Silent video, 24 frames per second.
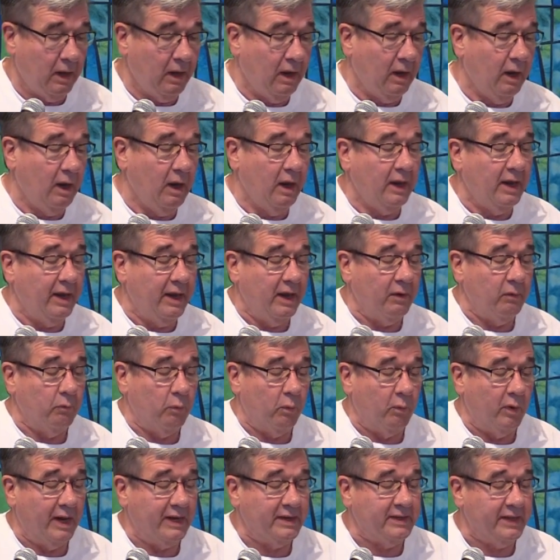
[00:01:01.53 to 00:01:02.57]

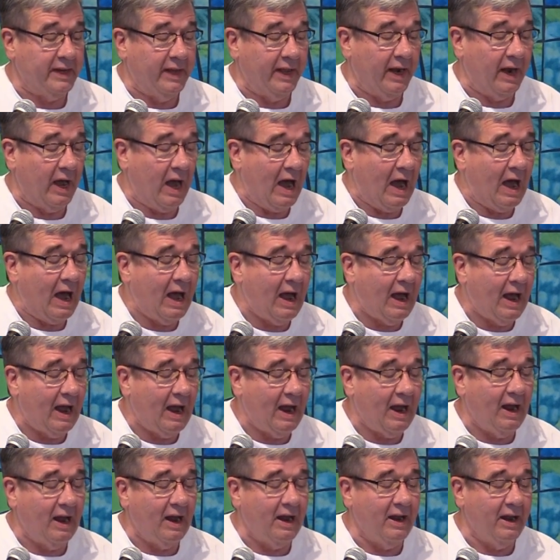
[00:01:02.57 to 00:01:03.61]
what did
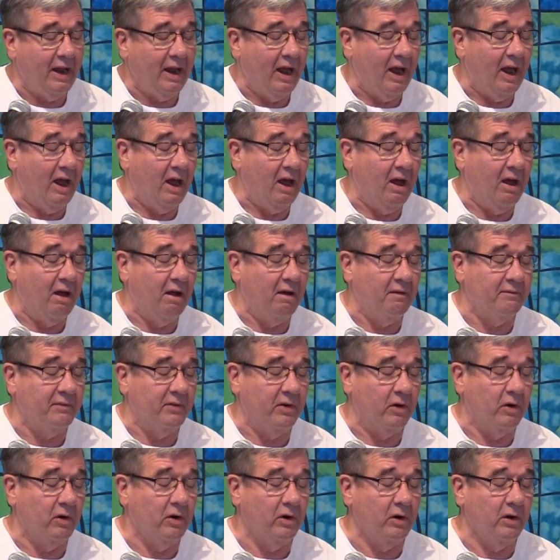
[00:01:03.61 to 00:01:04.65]
I
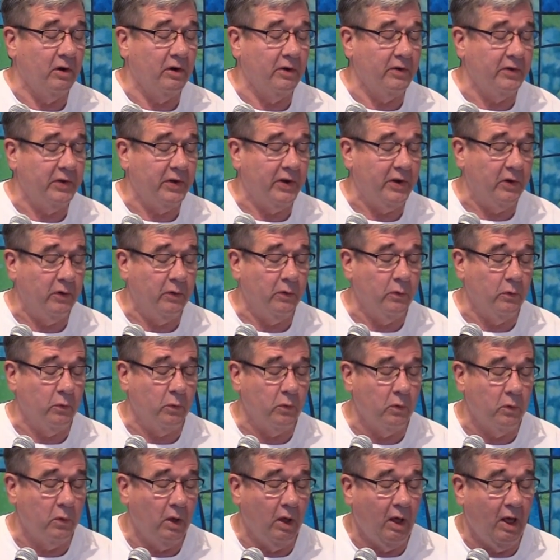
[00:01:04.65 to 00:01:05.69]
ever do
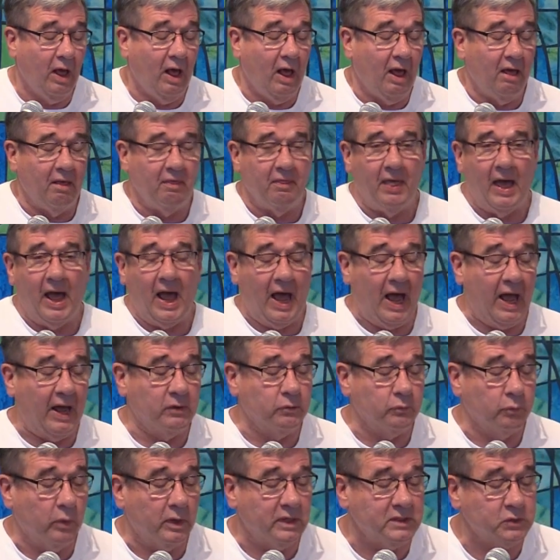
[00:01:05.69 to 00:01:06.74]

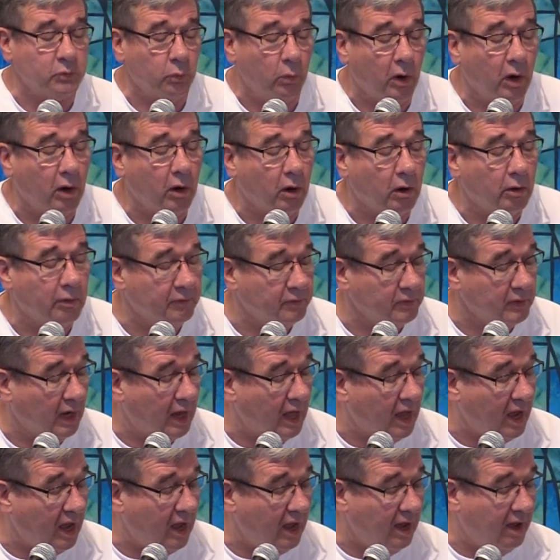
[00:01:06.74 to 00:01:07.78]
that was worth
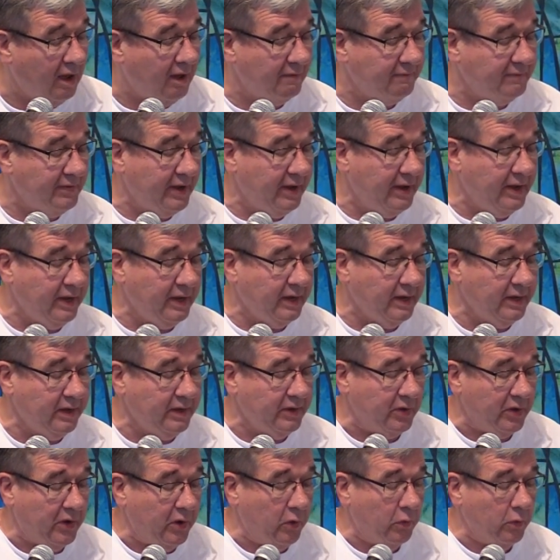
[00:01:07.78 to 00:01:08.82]

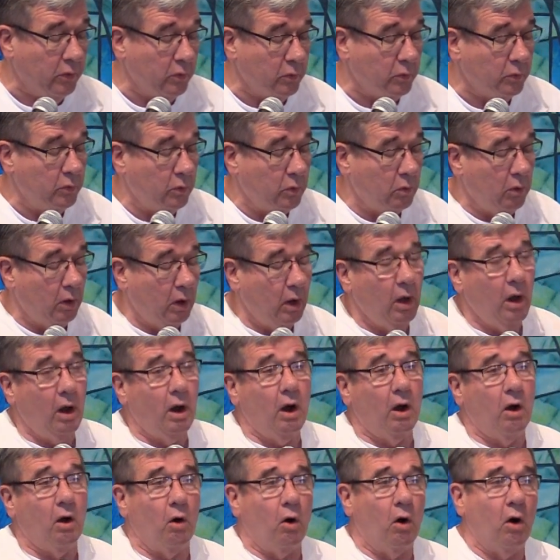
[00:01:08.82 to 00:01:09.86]
loving you
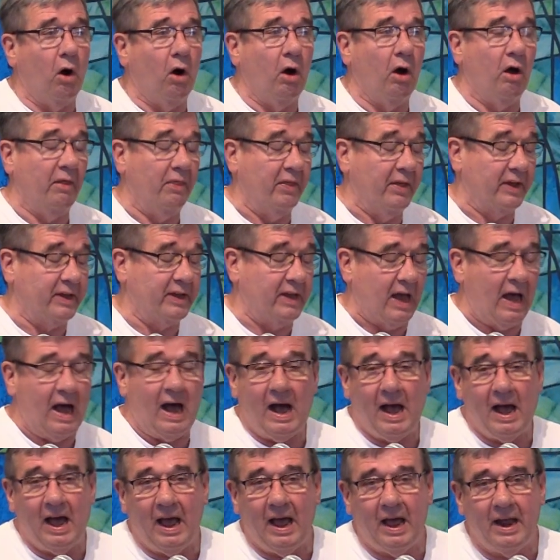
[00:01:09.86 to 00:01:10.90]
or the
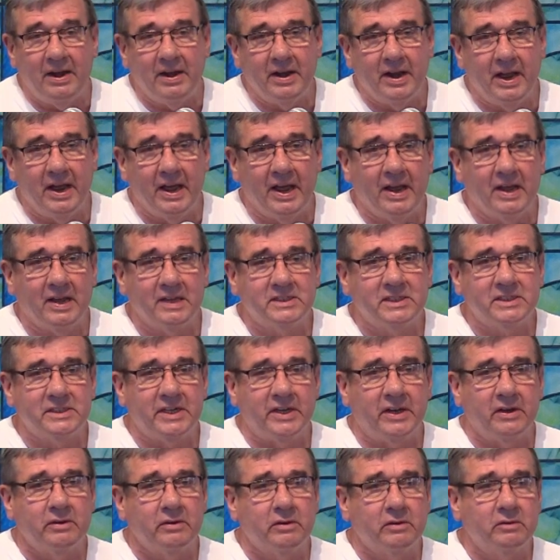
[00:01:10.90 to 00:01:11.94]
kindness
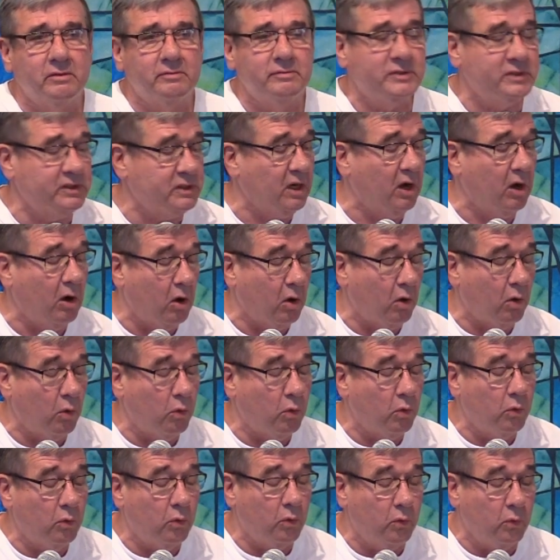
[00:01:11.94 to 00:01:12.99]
you've
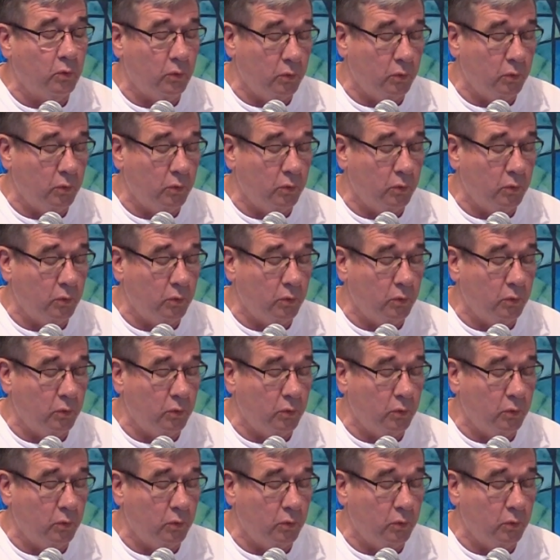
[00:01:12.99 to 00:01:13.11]
shown?